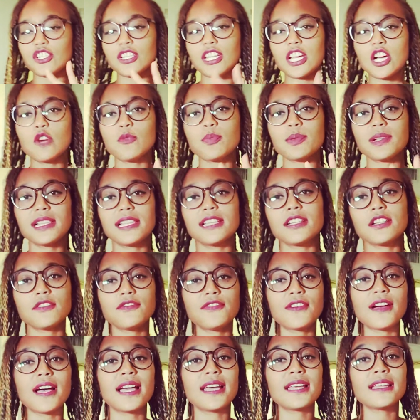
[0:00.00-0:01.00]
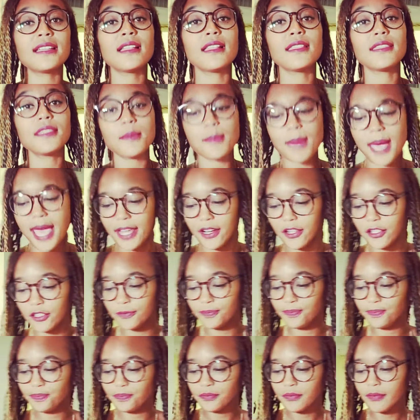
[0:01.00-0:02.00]
should help clarify the
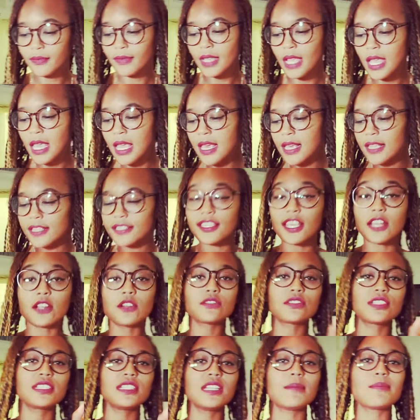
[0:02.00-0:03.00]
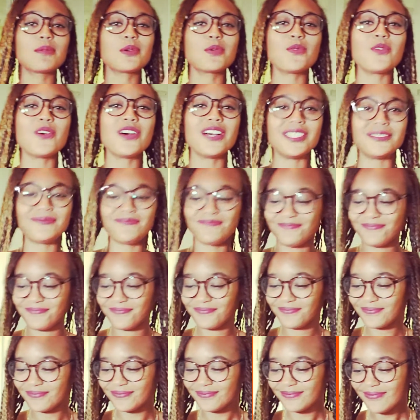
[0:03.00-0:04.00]
matter. Subtlety number 1,
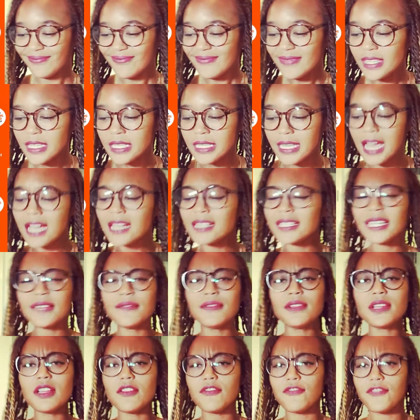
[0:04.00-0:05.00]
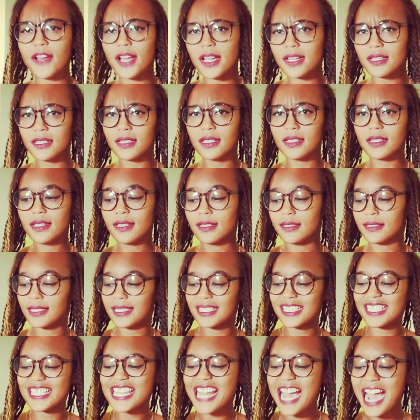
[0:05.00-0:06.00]
not giving a fuck
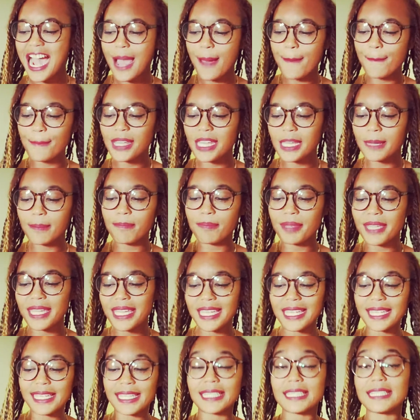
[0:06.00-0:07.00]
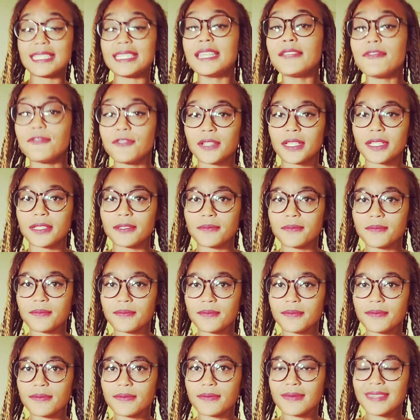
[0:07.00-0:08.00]
does not mean being indifferent.
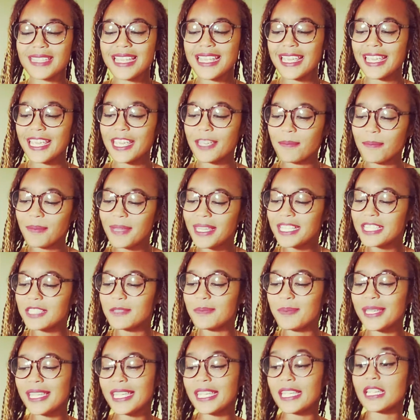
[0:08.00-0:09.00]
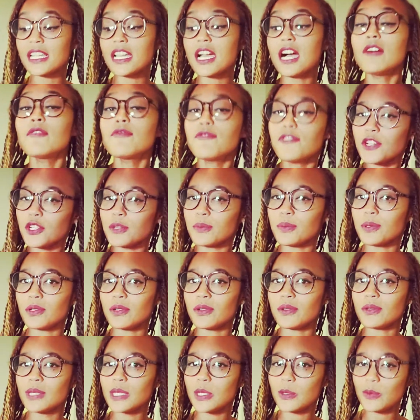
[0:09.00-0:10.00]
It means being
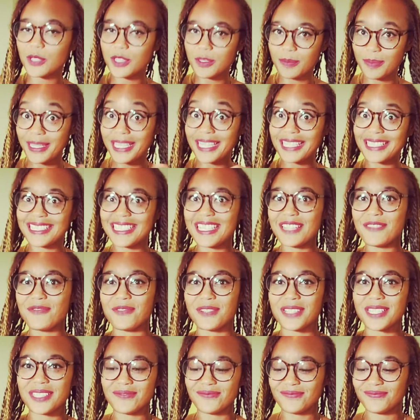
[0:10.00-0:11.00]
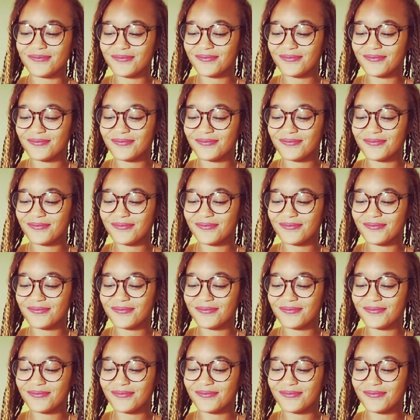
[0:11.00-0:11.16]
comfortable with being different.